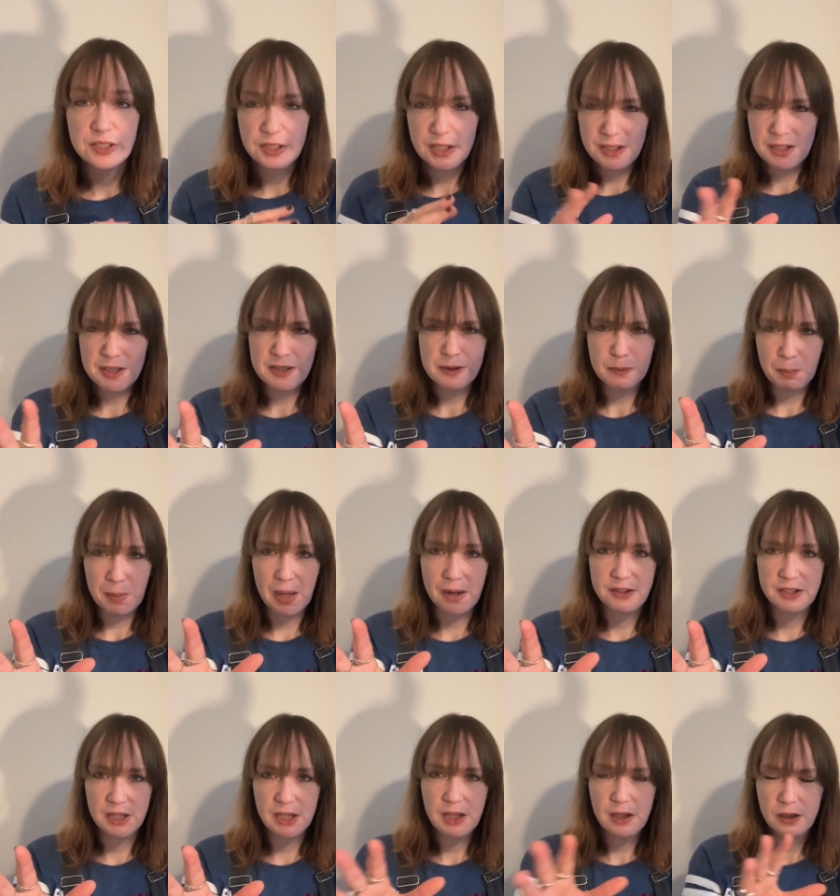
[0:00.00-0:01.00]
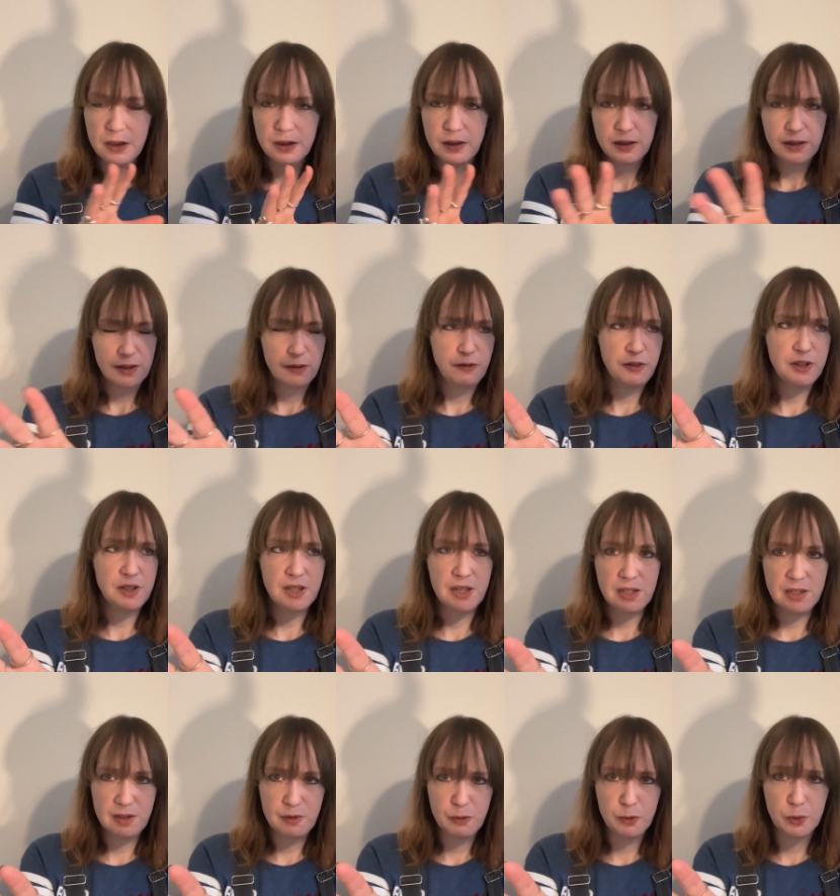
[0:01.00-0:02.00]
It doesn't matter if you're
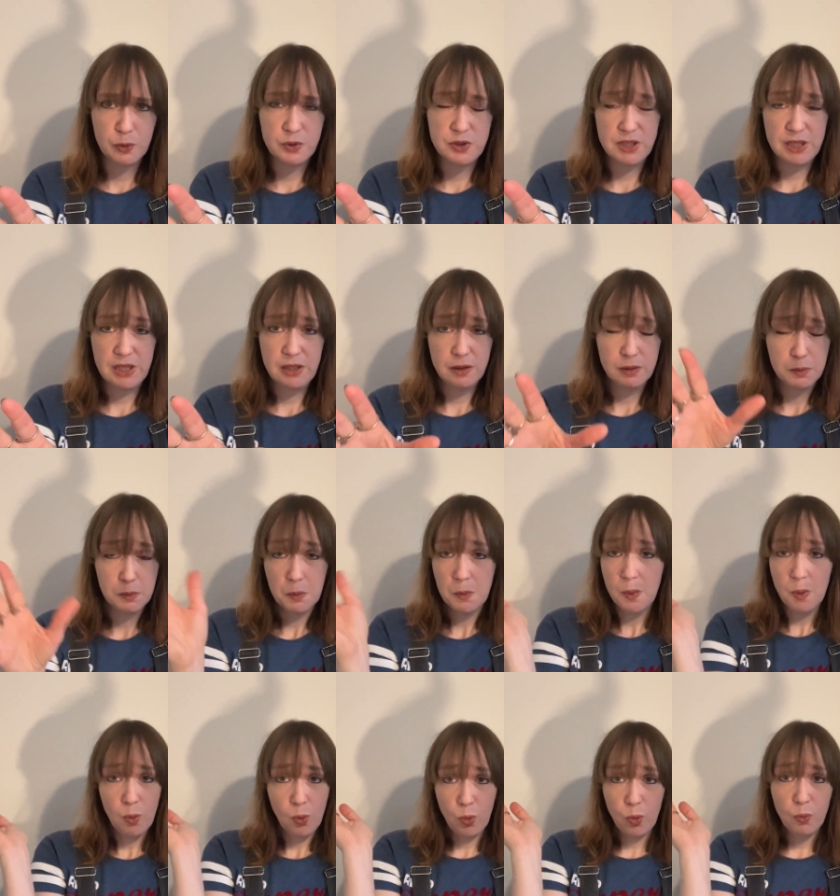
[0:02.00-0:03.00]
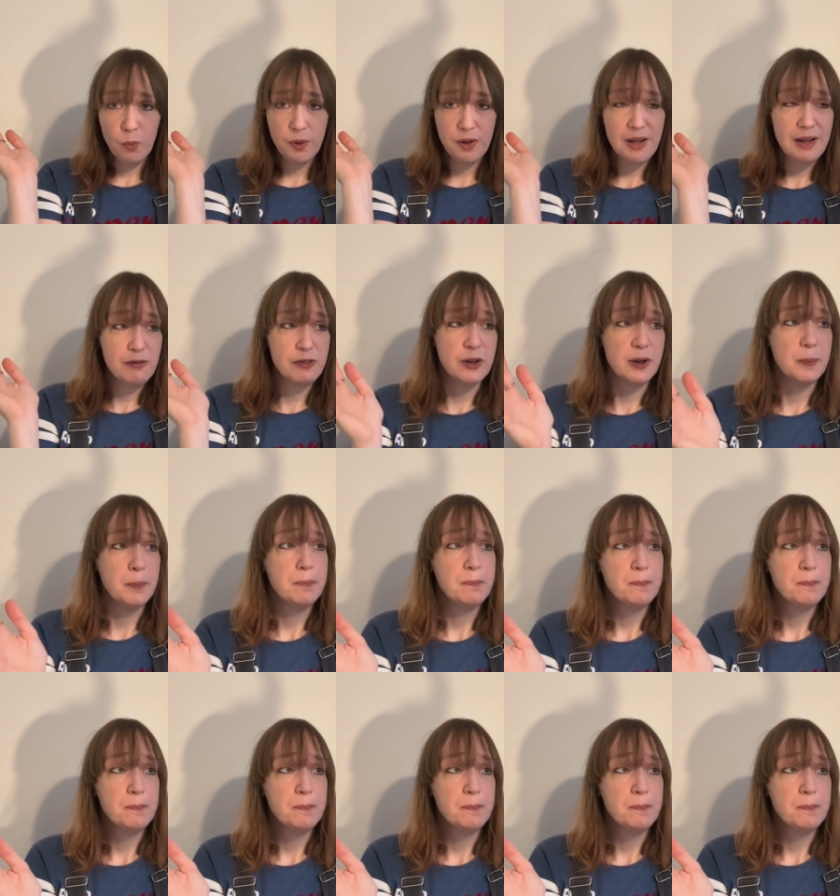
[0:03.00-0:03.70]
nearly 40 or whatever.